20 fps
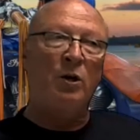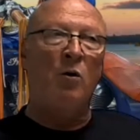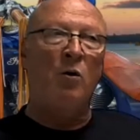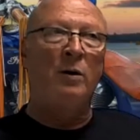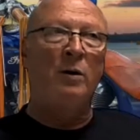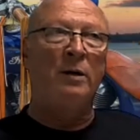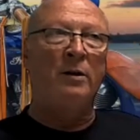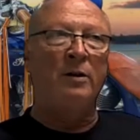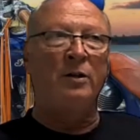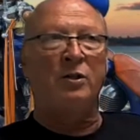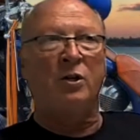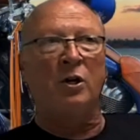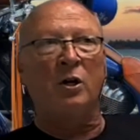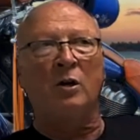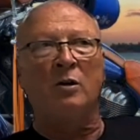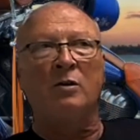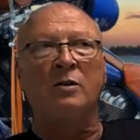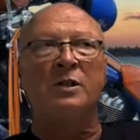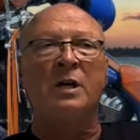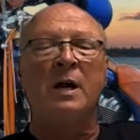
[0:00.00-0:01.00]
go into the
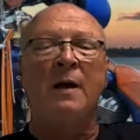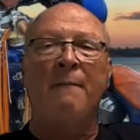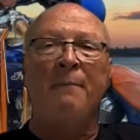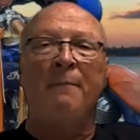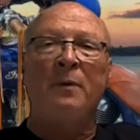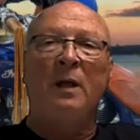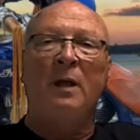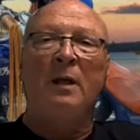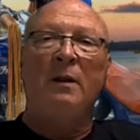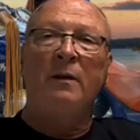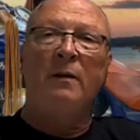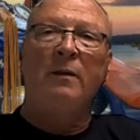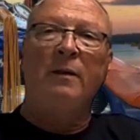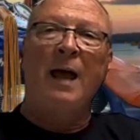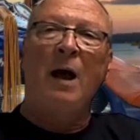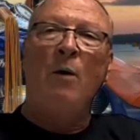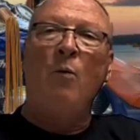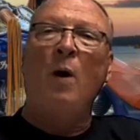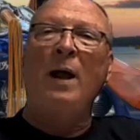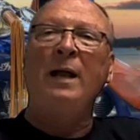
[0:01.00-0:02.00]
turns,
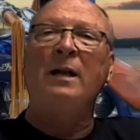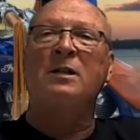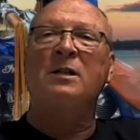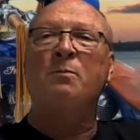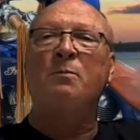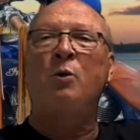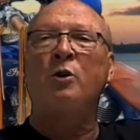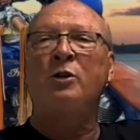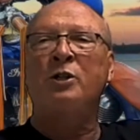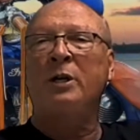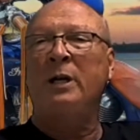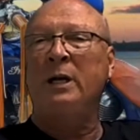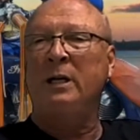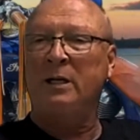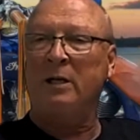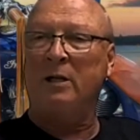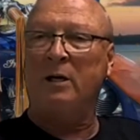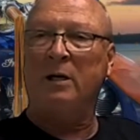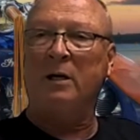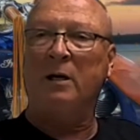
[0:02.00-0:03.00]
that weight is pushing
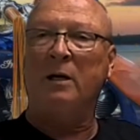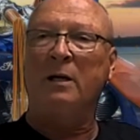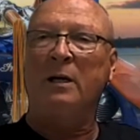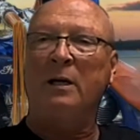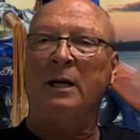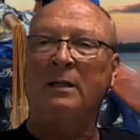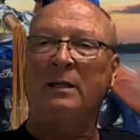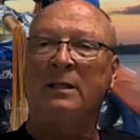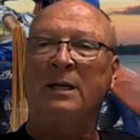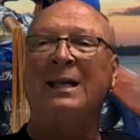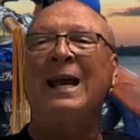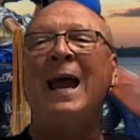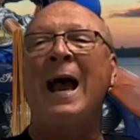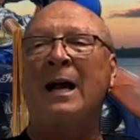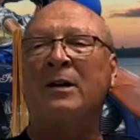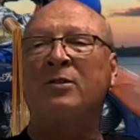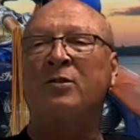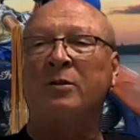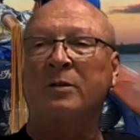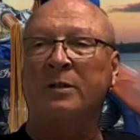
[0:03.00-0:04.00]
into the
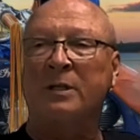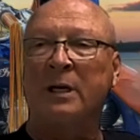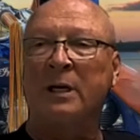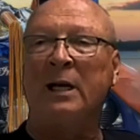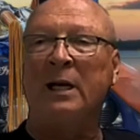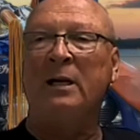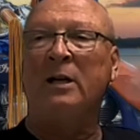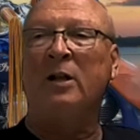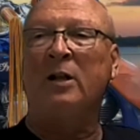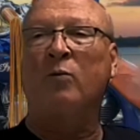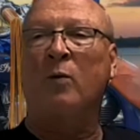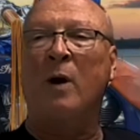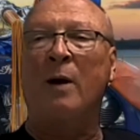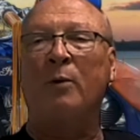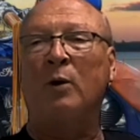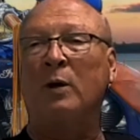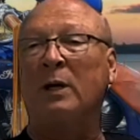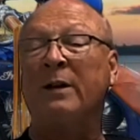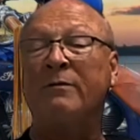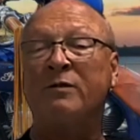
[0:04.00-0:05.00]
axles and into the
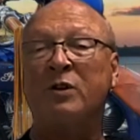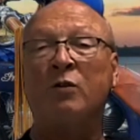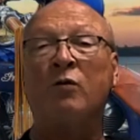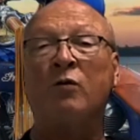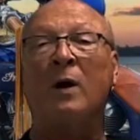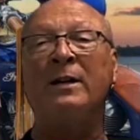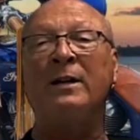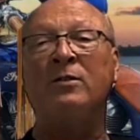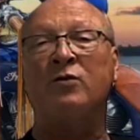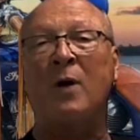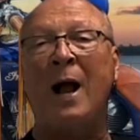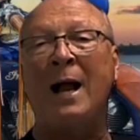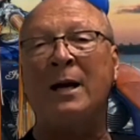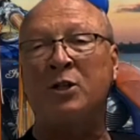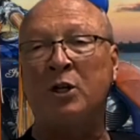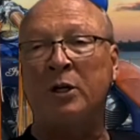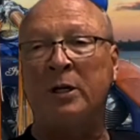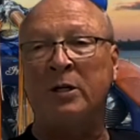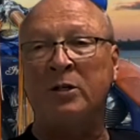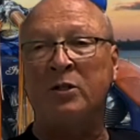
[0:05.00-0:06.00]
rubber. It gives you great
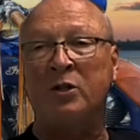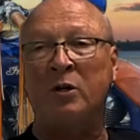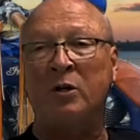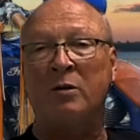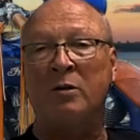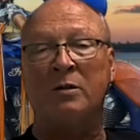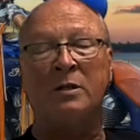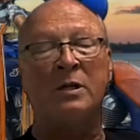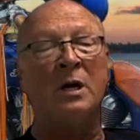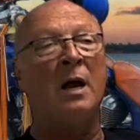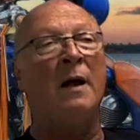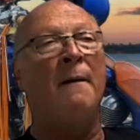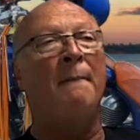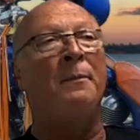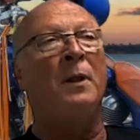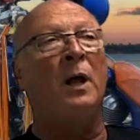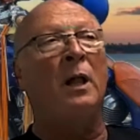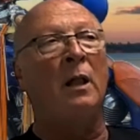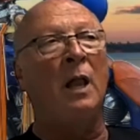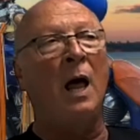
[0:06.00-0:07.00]
traction in turns.
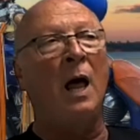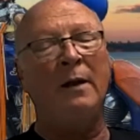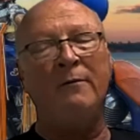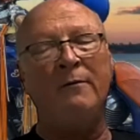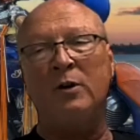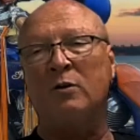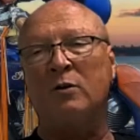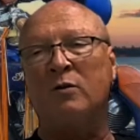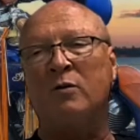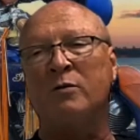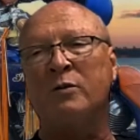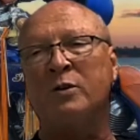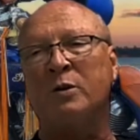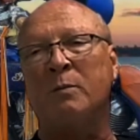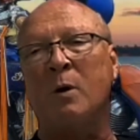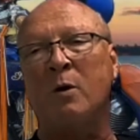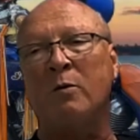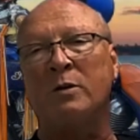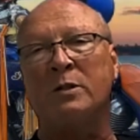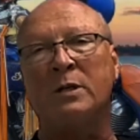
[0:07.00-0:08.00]
A lot of your cruiser
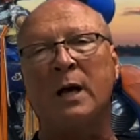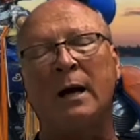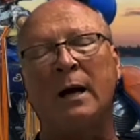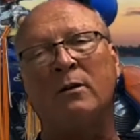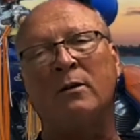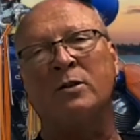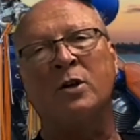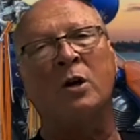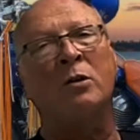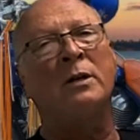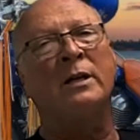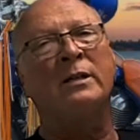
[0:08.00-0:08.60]
motorcycles aren't